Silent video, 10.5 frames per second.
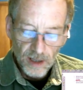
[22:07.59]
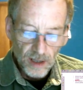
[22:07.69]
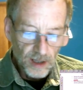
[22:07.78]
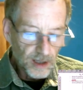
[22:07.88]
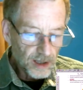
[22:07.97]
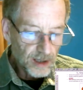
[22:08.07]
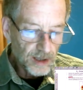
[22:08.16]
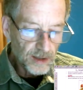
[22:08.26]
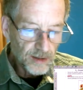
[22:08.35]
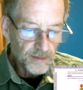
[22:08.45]

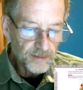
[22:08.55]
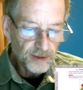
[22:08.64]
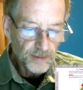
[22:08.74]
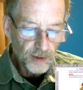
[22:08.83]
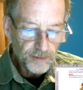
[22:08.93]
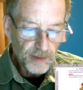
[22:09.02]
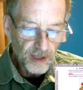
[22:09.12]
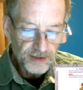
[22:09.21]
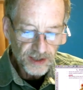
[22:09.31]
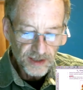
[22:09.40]
So both
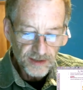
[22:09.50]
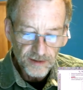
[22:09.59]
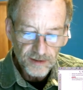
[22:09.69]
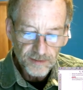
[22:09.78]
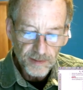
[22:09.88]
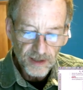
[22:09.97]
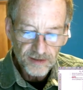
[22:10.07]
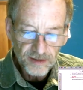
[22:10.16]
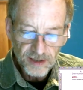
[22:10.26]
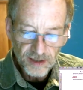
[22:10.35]
palatine nerves pass
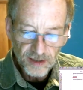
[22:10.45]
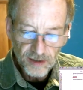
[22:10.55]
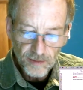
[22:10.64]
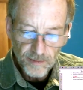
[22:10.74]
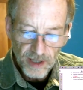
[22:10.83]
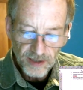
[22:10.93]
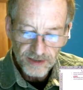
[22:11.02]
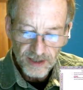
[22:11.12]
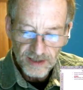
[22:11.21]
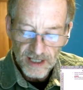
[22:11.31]
to
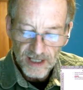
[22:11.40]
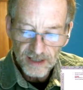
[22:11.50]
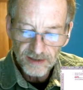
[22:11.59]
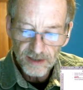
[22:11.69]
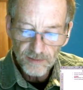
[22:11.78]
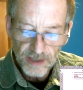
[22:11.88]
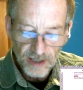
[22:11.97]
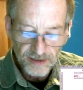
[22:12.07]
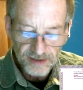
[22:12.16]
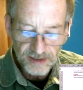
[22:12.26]
pterygopalatine ganglion
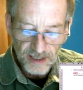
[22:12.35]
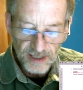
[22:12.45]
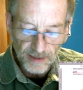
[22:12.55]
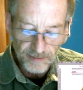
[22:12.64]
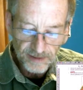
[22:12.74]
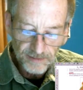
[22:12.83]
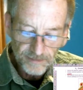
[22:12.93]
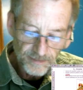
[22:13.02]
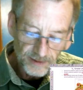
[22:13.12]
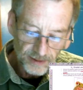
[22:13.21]
without synapse.
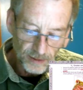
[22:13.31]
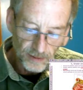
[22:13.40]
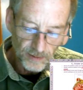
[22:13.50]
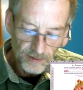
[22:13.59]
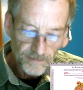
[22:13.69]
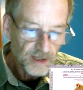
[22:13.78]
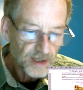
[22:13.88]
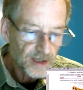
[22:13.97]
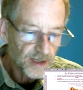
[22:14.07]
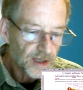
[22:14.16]
So
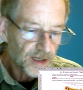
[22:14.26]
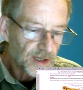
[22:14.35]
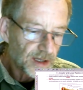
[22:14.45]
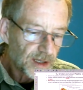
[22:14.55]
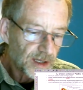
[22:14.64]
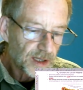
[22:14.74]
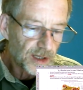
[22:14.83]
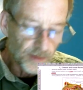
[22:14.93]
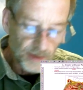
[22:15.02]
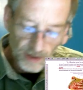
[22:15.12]

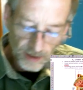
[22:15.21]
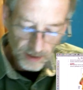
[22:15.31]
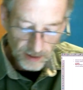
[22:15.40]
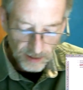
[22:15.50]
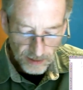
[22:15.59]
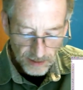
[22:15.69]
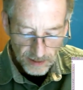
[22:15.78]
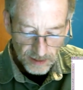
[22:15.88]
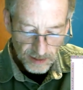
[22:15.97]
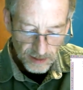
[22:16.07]
here we are,
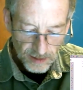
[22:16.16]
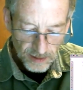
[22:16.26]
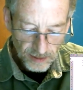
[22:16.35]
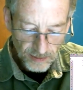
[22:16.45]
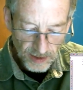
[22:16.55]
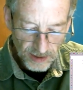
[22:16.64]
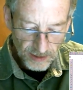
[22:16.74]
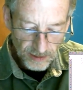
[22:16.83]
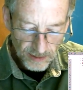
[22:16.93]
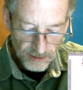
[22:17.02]
the
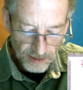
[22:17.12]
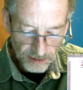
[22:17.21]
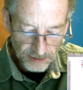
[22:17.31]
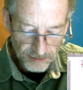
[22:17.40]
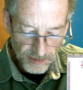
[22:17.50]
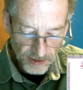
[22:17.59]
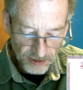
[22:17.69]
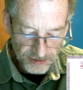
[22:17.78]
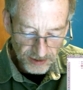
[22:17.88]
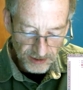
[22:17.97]
greater and lesser
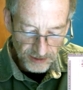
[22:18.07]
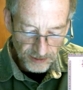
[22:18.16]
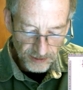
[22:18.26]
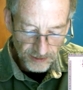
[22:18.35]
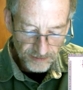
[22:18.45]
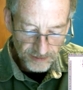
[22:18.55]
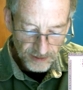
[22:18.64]
palatine nerves